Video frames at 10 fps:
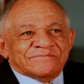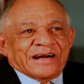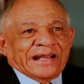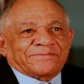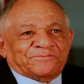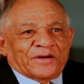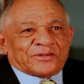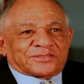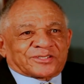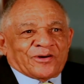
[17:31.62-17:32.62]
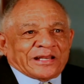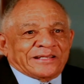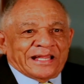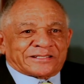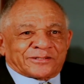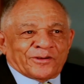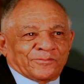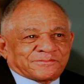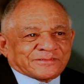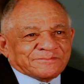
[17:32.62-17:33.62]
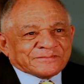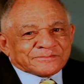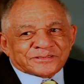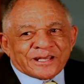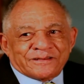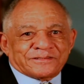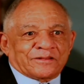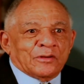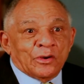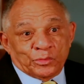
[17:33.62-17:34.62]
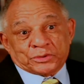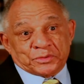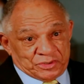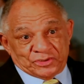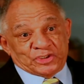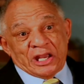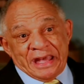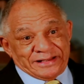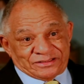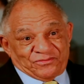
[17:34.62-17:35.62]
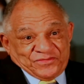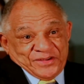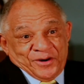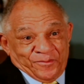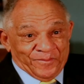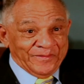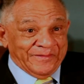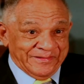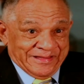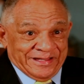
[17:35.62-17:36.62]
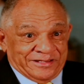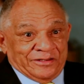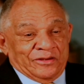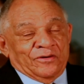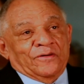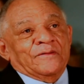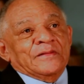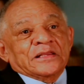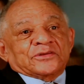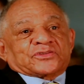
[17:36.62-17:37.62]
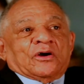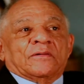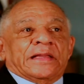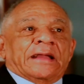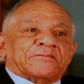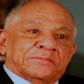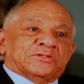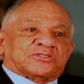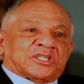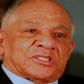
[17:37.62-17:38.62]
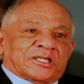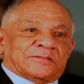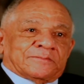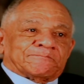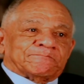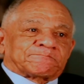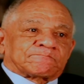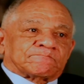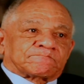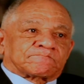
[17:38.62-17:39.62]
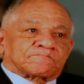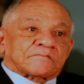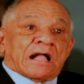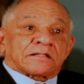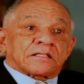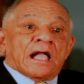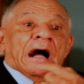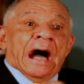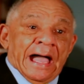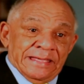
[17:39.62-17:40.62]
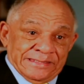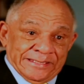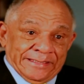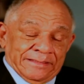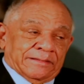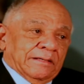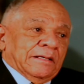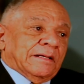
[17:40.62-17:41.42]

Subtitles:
I felt a song and I'd like to go do something, which was a jazz fill, So every musician, I think,